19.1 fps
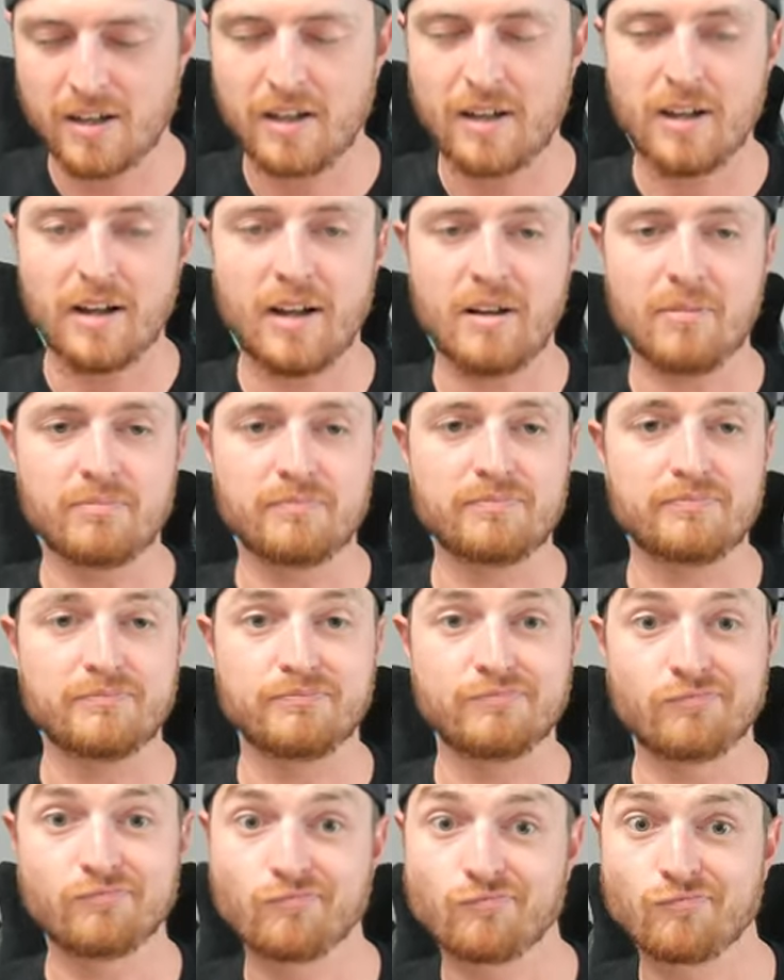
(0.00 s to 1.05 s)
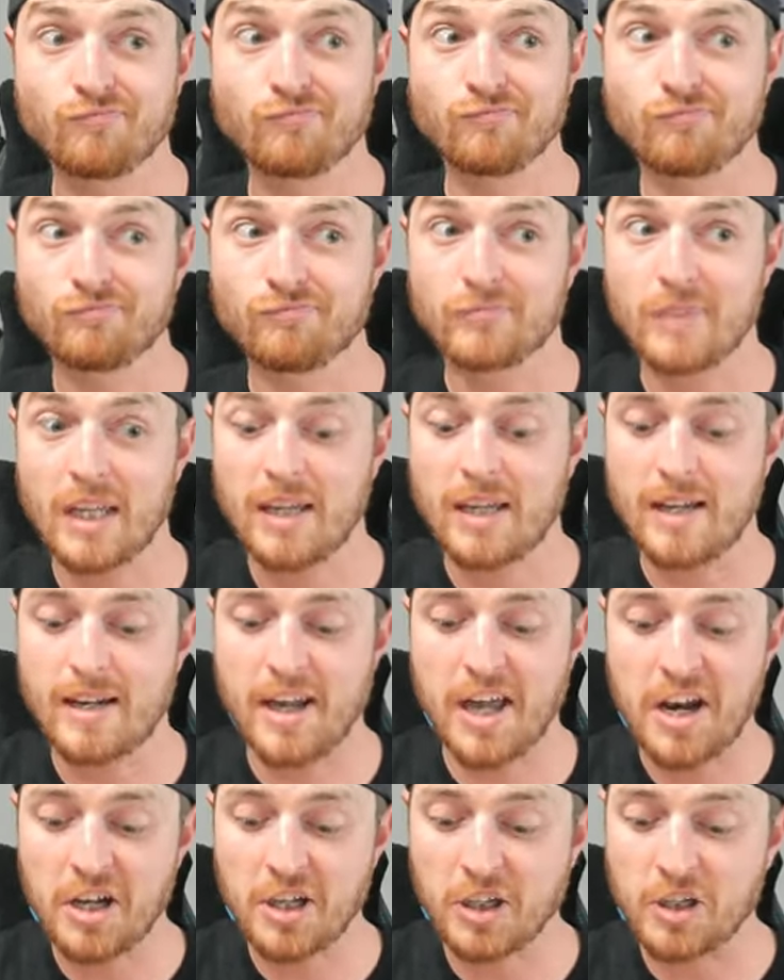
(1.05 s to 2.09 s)

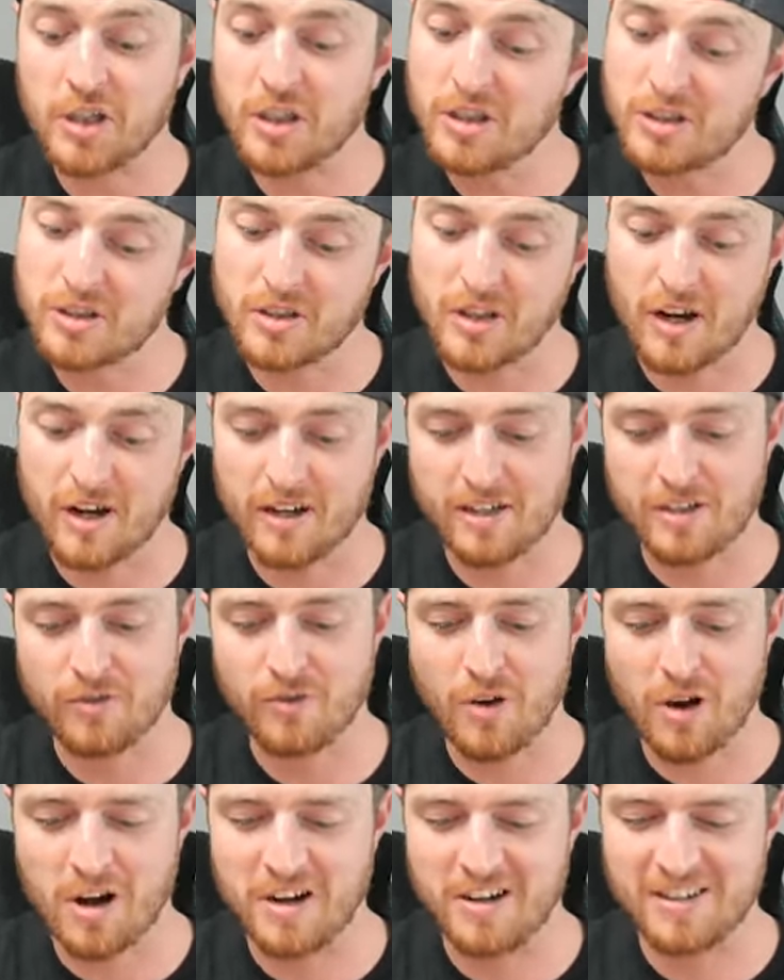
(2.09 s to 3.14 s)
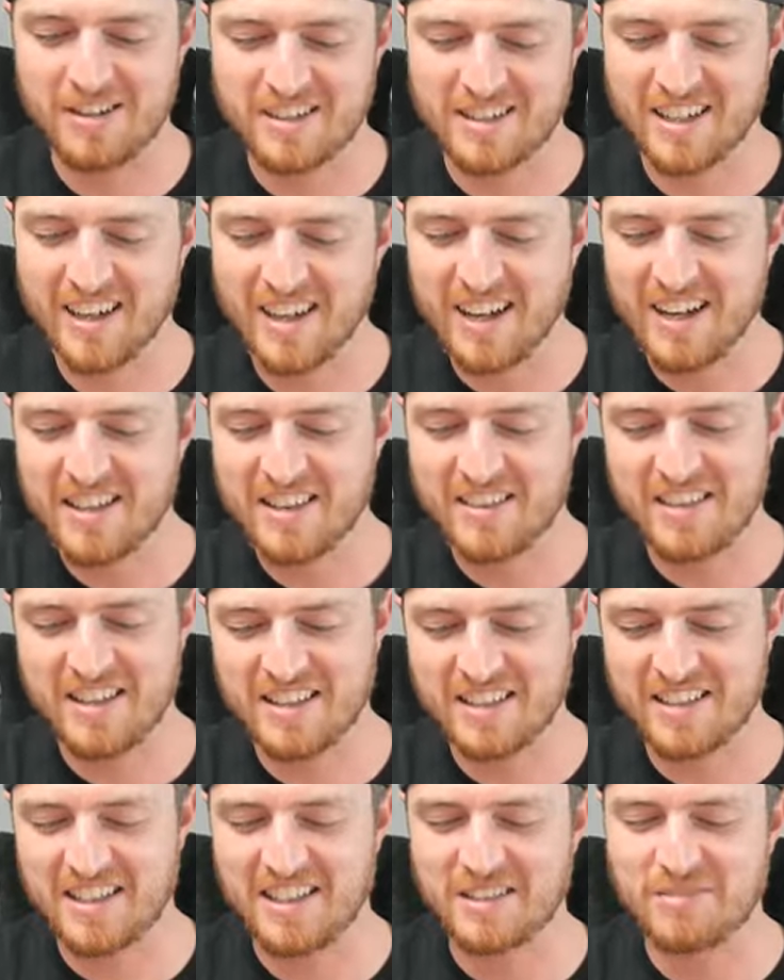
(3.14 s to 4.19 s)
a good start as far as
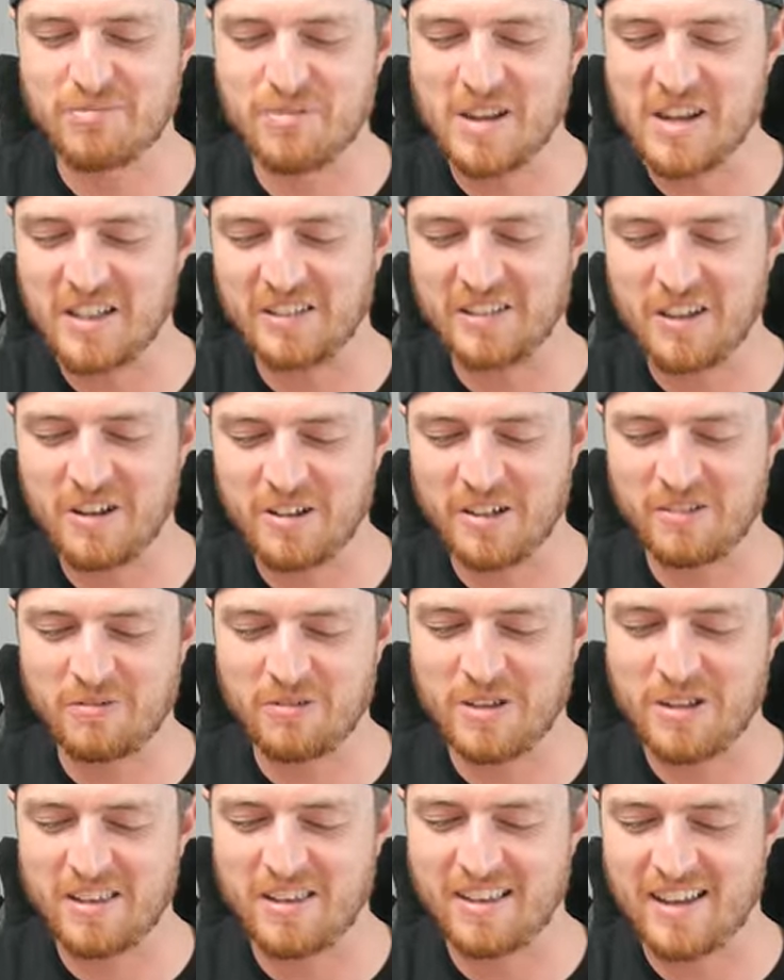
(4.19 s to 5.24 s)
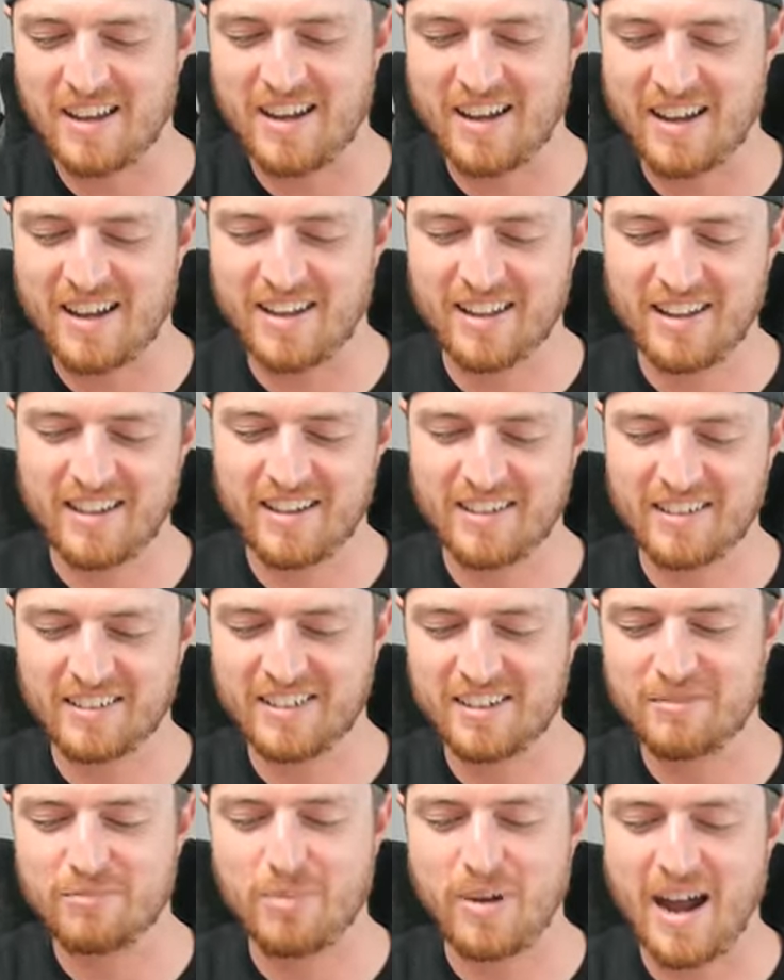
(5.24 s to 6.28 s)
these things being loaded with,
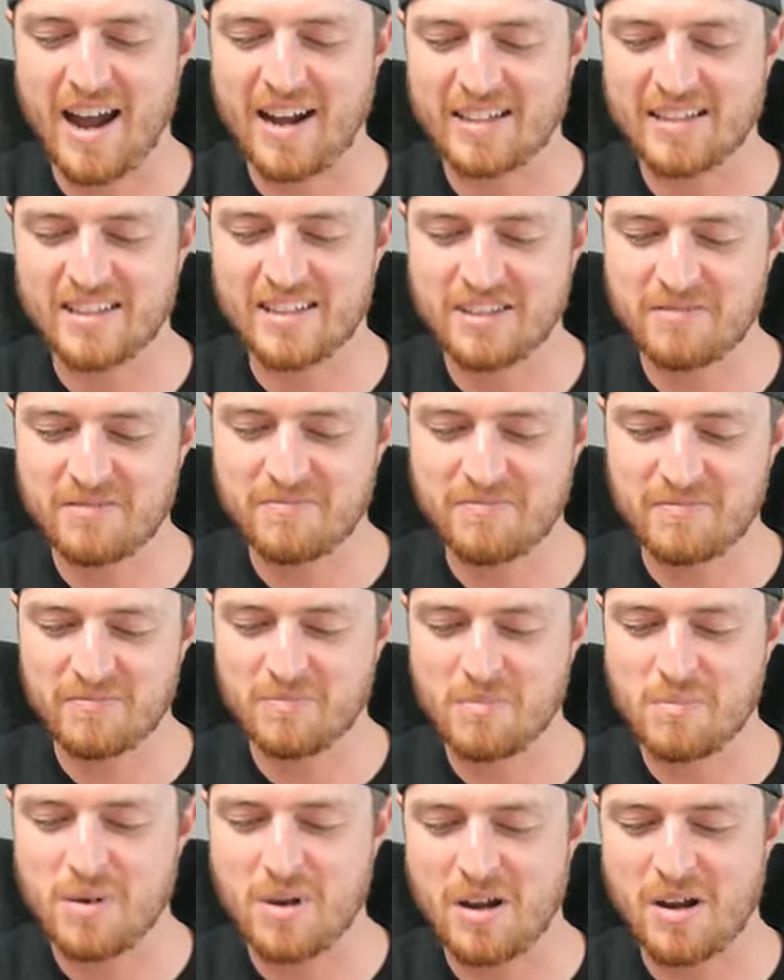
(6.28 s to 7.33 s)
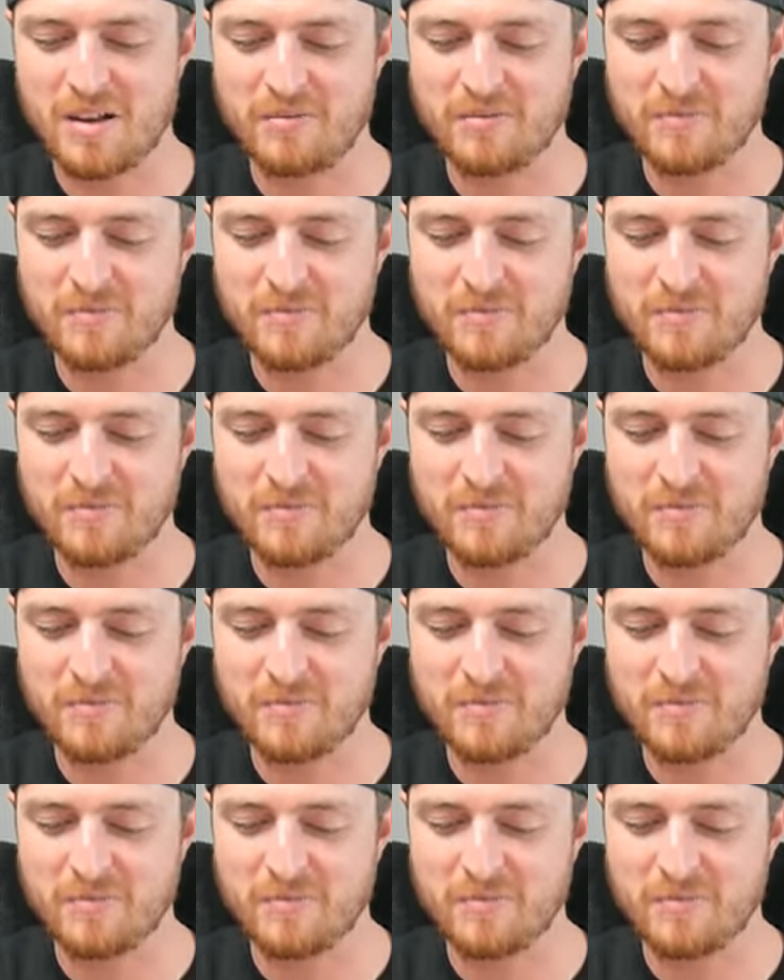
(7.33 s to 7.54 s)
good packs in them, but